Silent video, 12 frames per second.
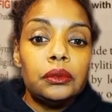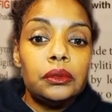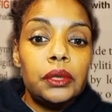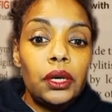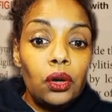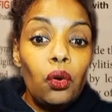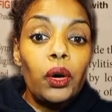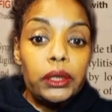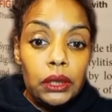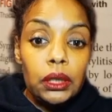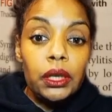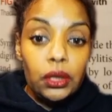they're going
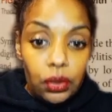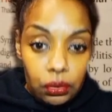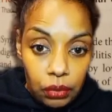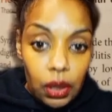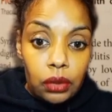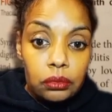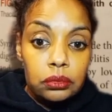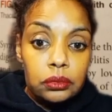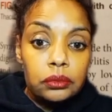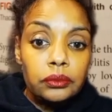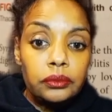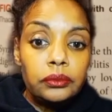to let you know.
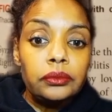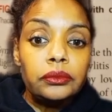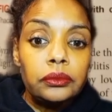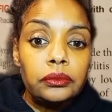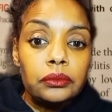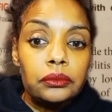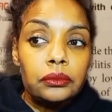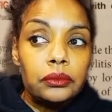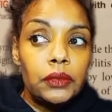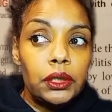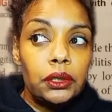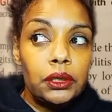
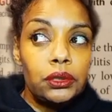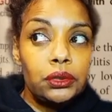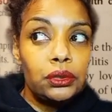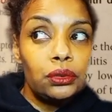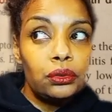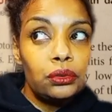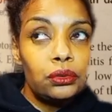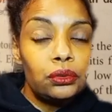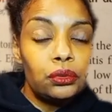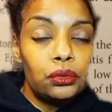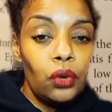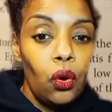There is
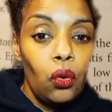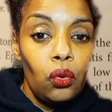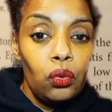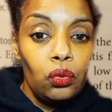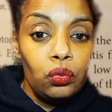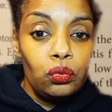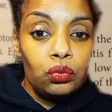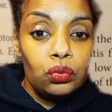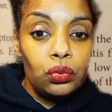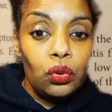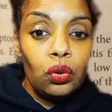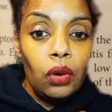no
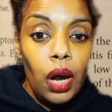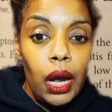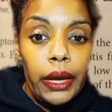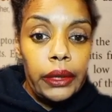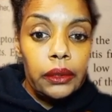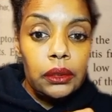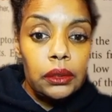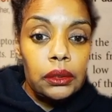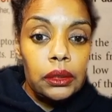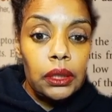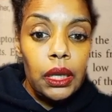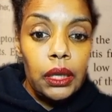cry
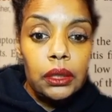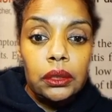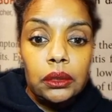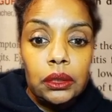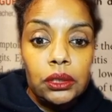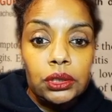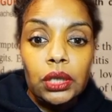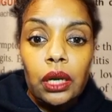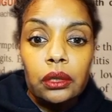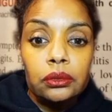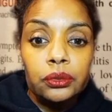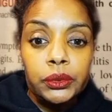like a
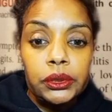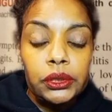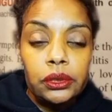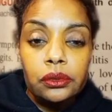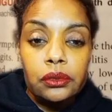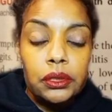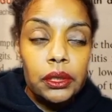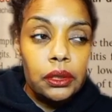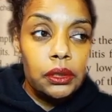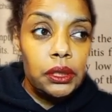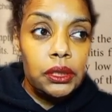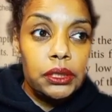child with sickle
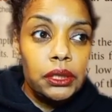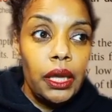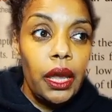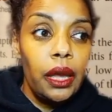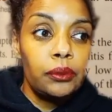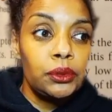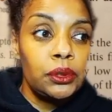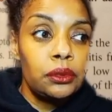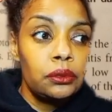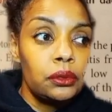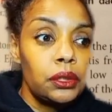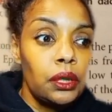cell. It is
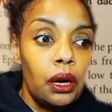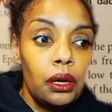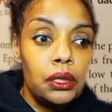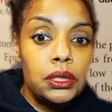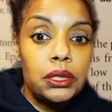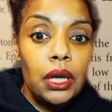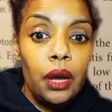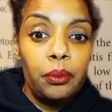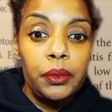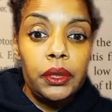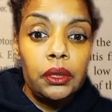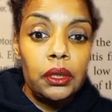absolutely
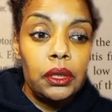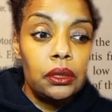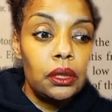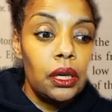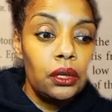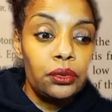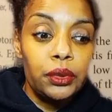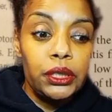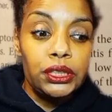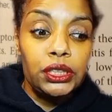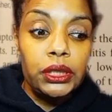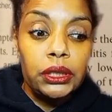heart-stopping and
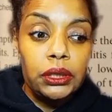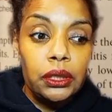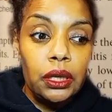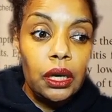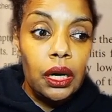gut-wrenching.